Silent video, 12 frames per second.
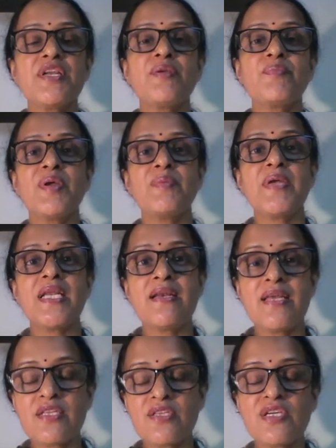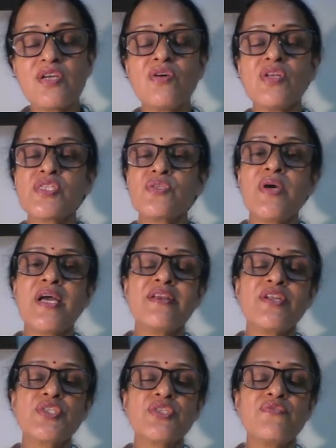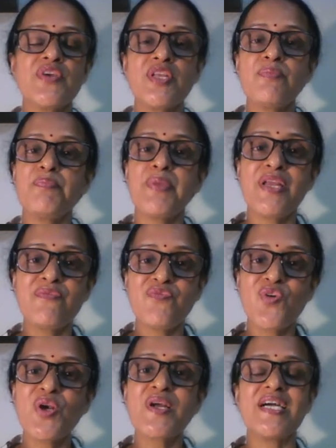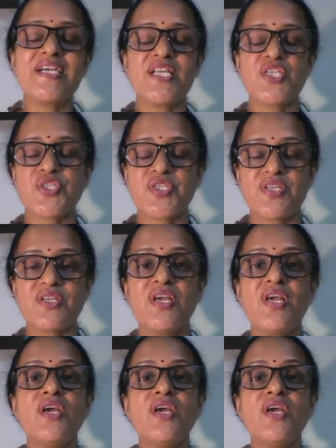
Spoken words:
It may be lethal also, and it's a very painful condition.